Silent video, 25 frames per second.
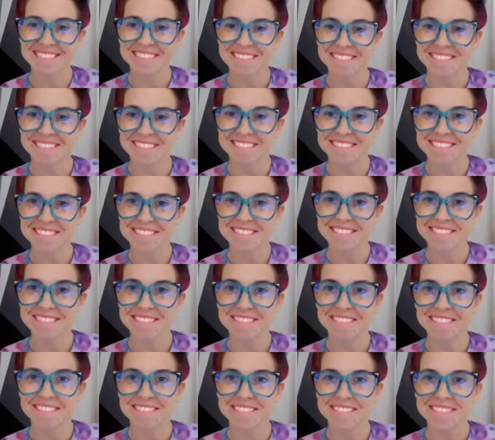
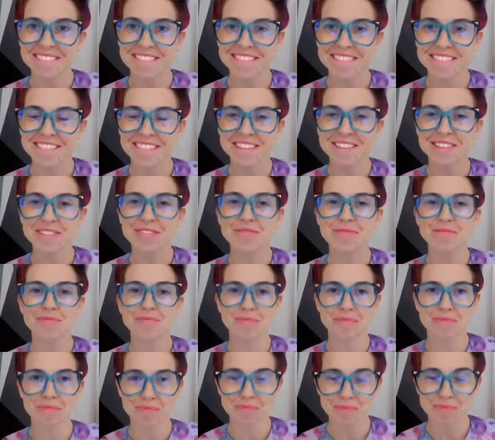
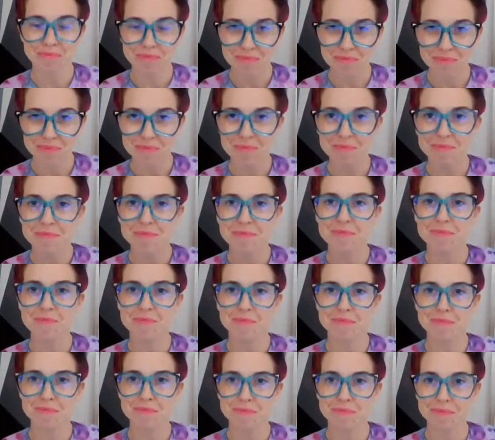
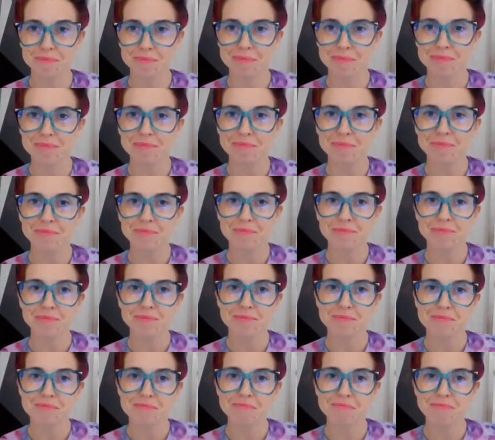
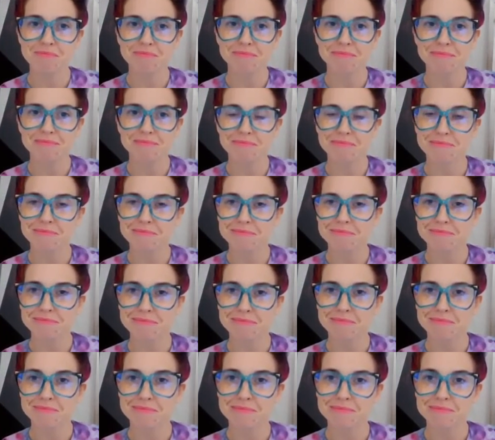
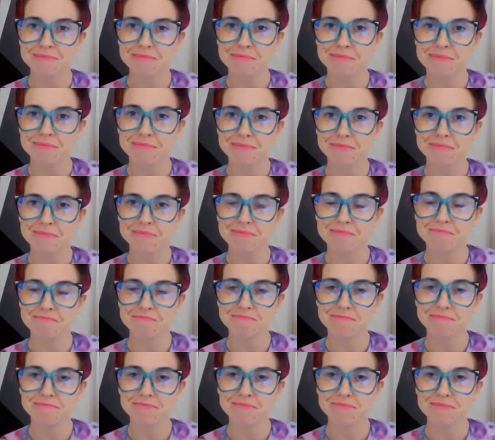
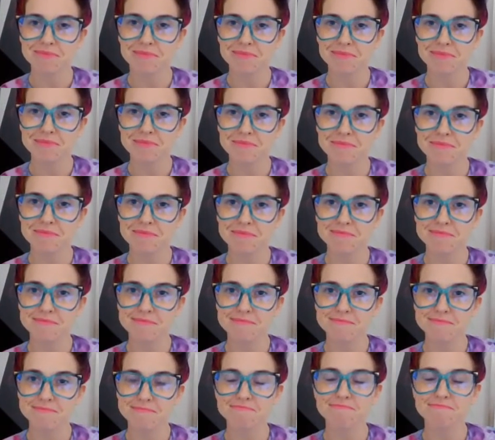
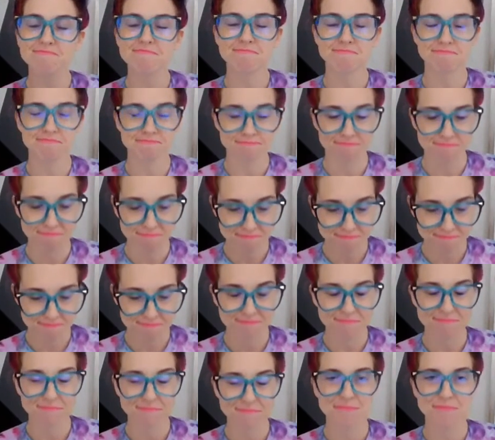This person isn't speaking.